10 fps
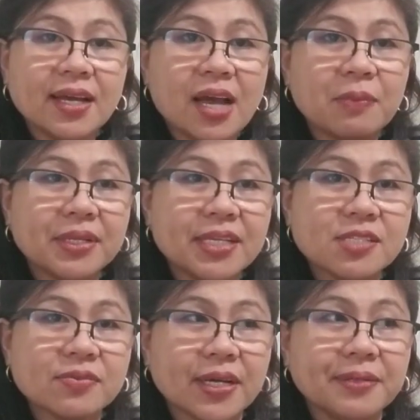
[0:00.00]
How about
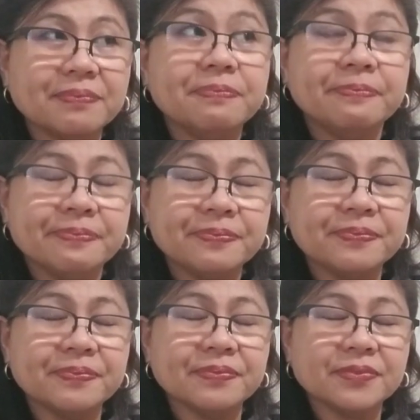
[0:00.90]
this one?
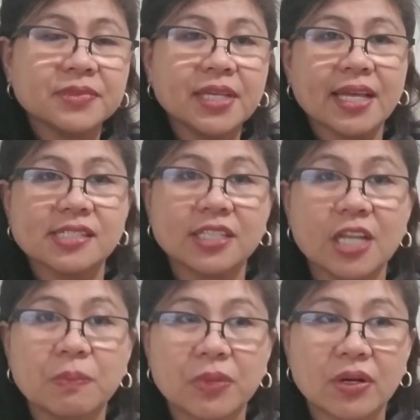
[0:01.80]
Guess the
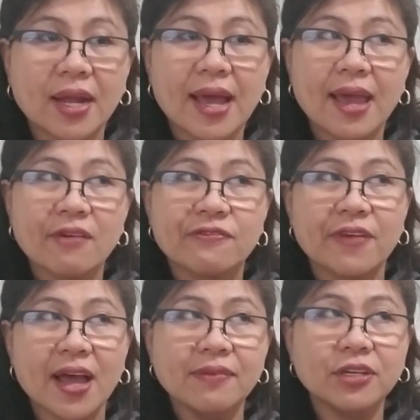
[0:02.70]
number. I have
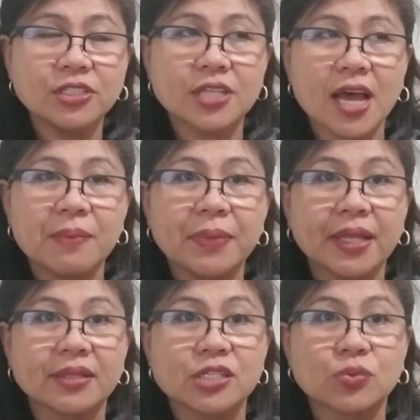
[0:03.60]
5 on top
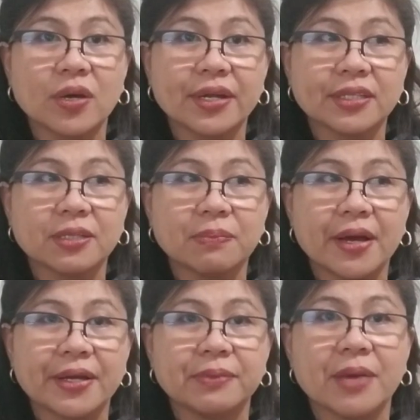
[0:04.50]
and there's 1 at the
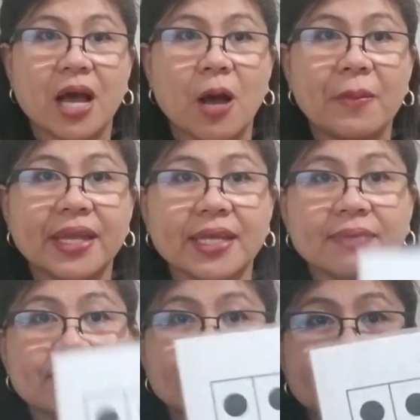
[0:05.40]
bottom. How many?
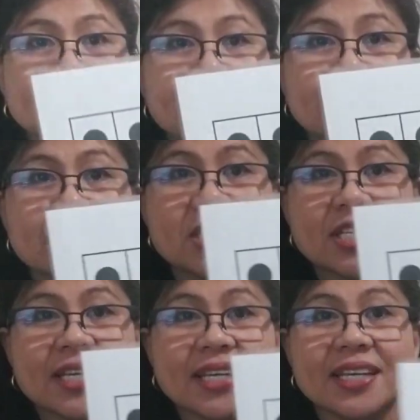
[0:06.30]

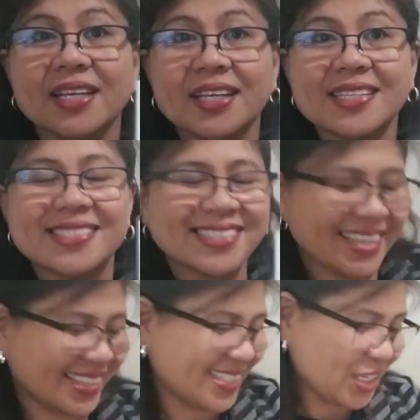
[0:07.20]
Cha-ching,
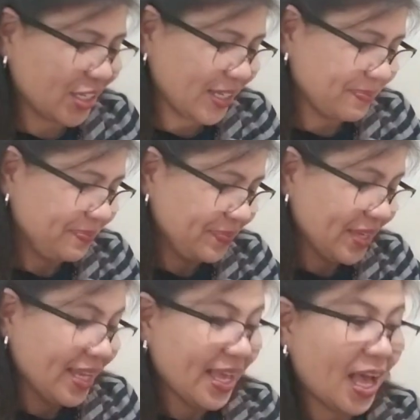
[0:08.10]
6. Good.
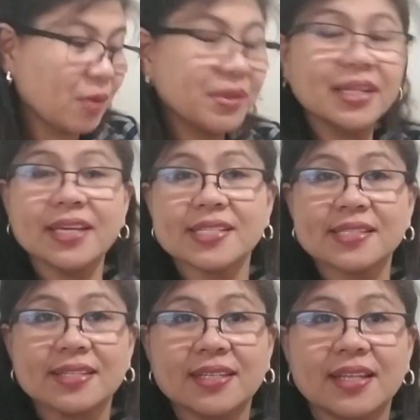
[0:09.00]
How about
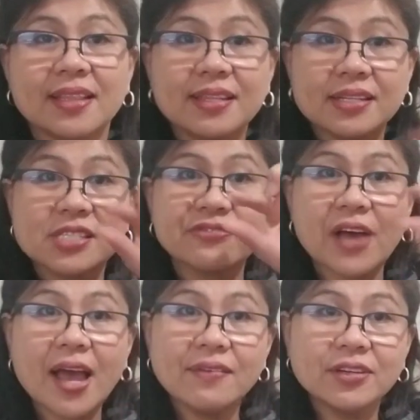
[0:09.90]
this? There's
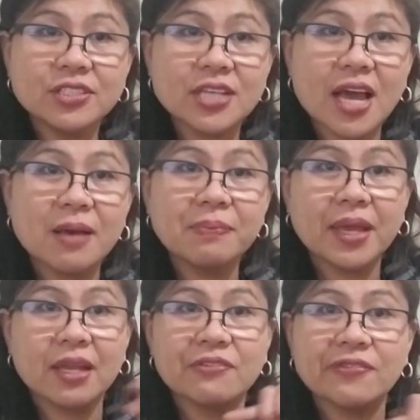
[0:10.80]
5 on top
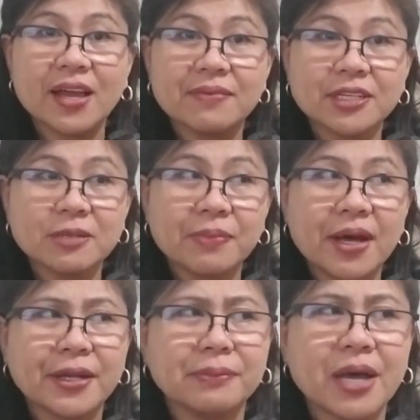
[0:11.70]
and 5 at the
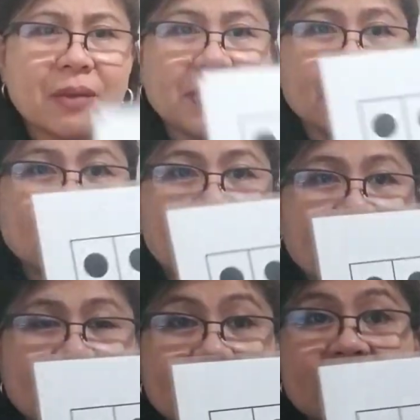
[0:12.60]
bottom. How many
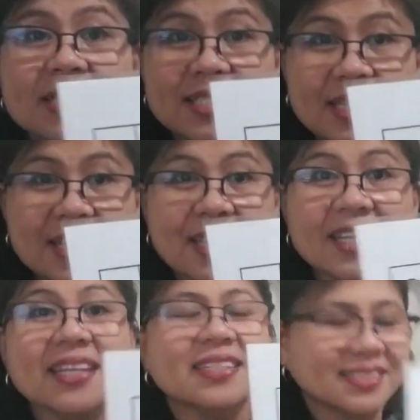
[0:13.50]
dots?
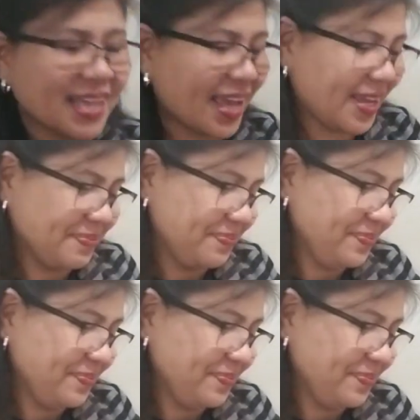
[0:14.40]
Cha-ching, 10.